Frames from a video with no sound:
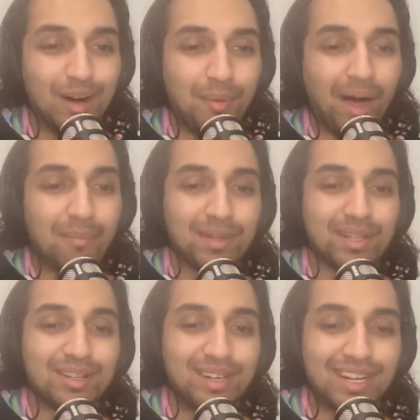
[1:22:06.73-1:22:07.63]

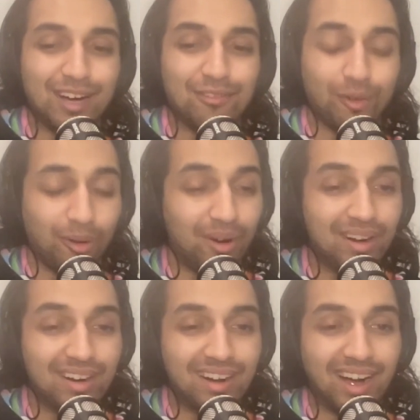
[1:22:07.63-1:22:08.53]
popular enough
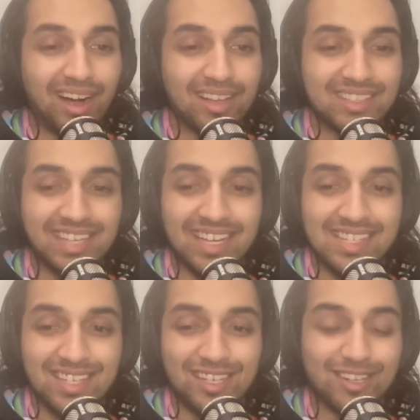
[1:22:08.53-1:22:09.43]
or I guess
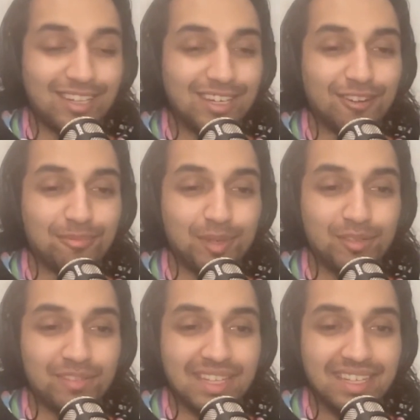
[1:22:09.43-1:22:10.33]
a good enough
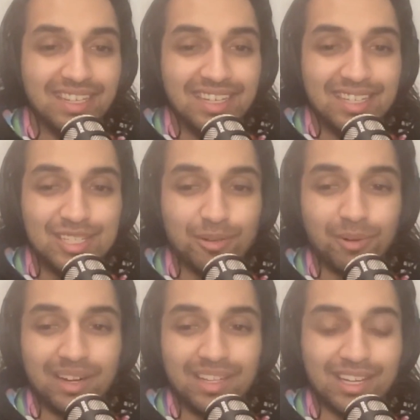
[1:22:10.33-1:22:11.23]
movie to
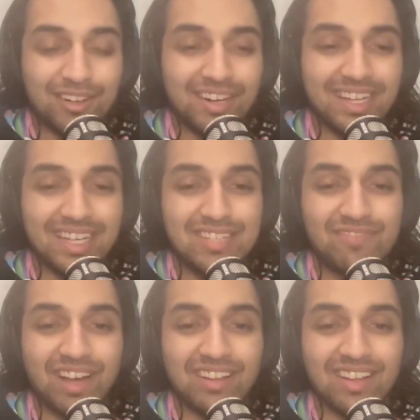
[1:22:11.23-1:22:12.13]
where the critics
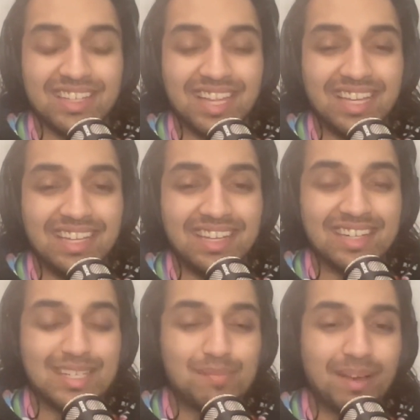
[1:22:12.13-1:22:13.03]
felt like they needed
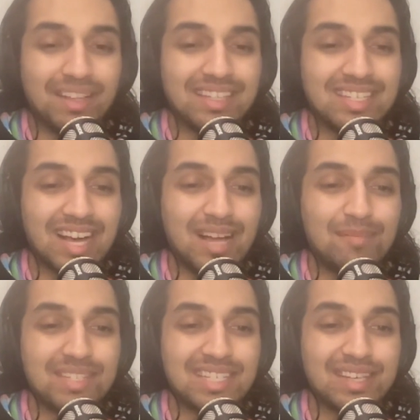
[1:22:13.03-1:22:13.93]
to spend the
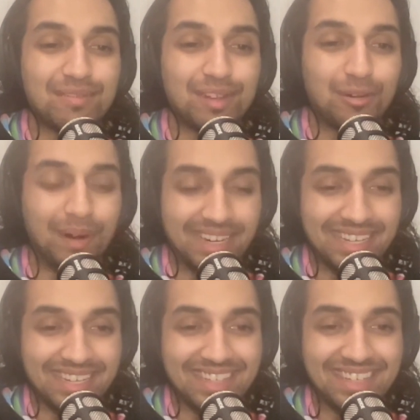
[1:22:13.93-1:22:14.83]
time to give it a
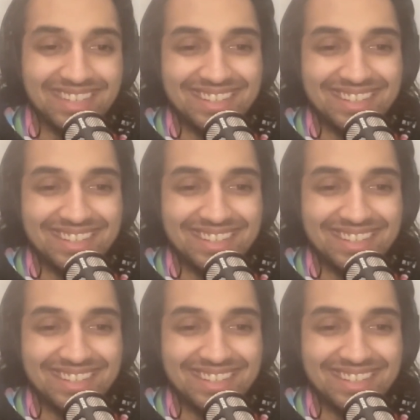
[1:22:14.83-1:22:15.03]
rating.